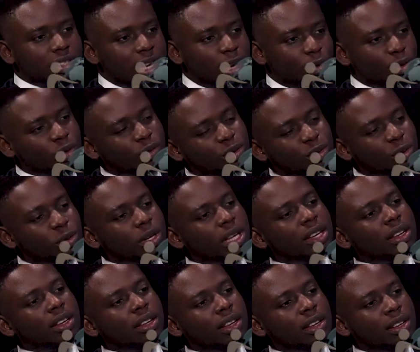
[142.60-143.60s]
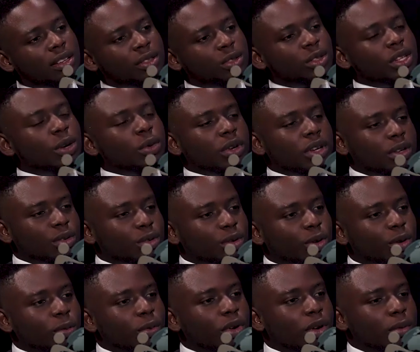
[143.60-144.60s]
out of the way so that we can
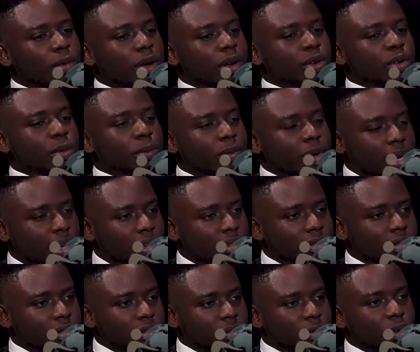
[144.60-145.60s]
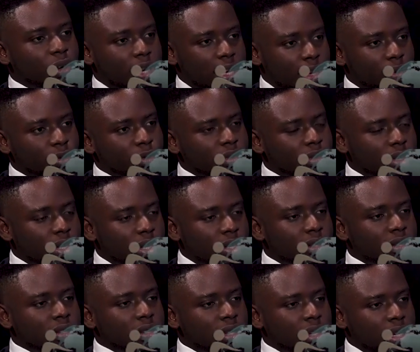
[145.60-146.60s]
talk more about your plans for Kano
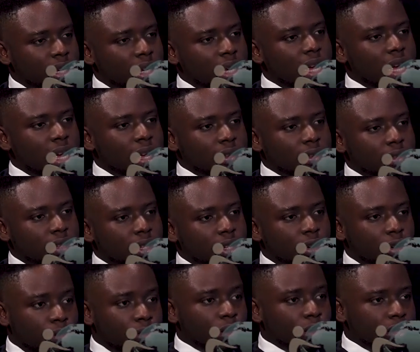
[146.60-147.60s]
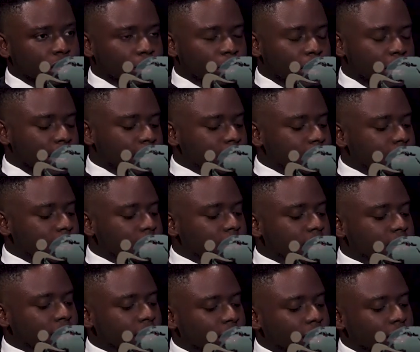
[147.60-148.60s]
State as a governorship
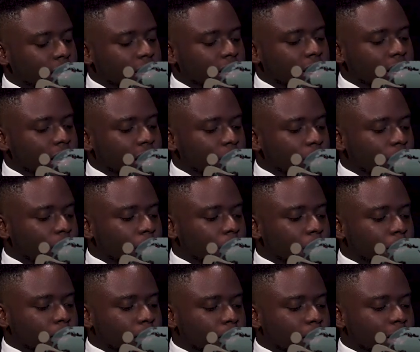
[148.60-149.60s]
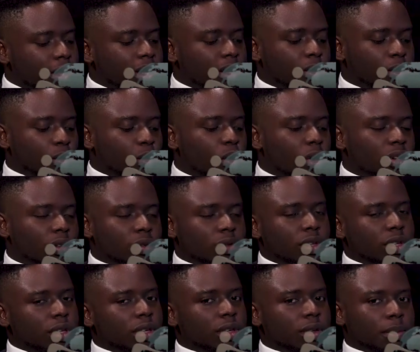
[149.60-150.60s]
candidate. Now, um, I think one of
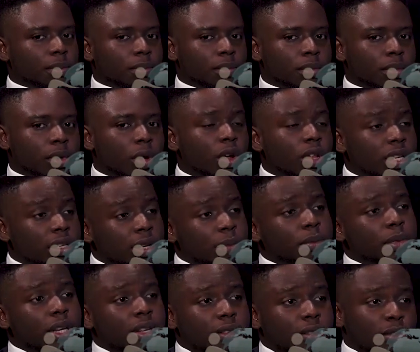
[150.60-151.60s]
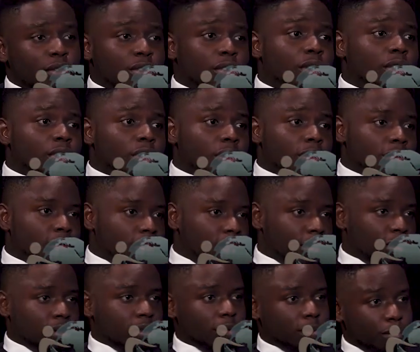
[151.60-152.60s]
the, other than being the son of
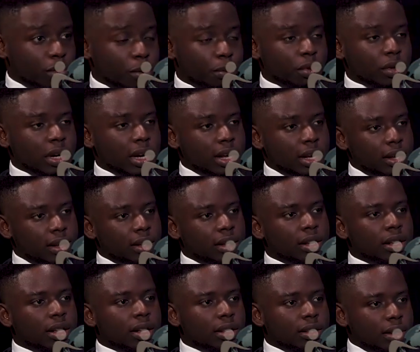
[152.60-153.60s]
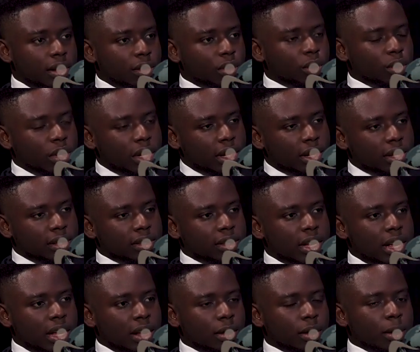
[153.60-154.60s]
the popular Tanko
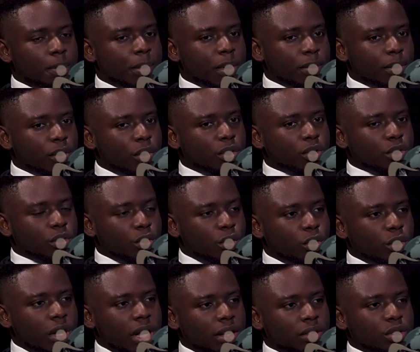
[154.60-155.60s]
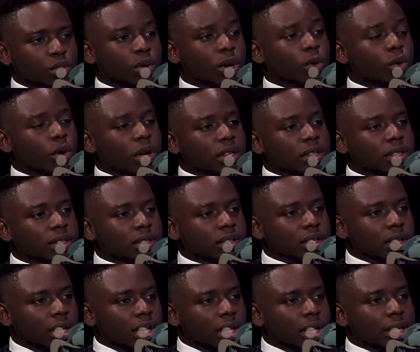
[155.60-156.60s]
Yakasai, people also know that you were once
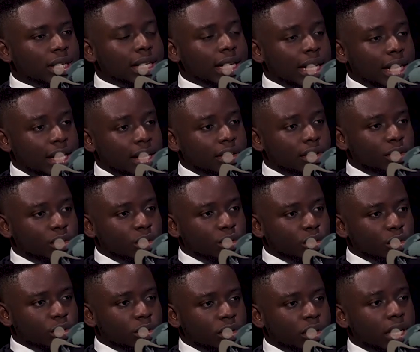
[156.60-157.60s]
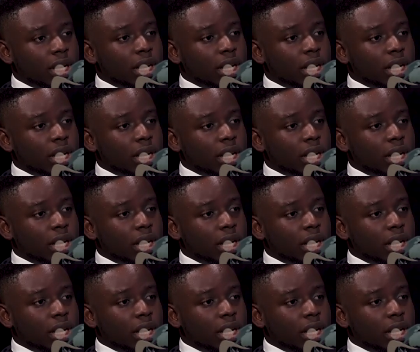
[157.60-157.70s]
the aide to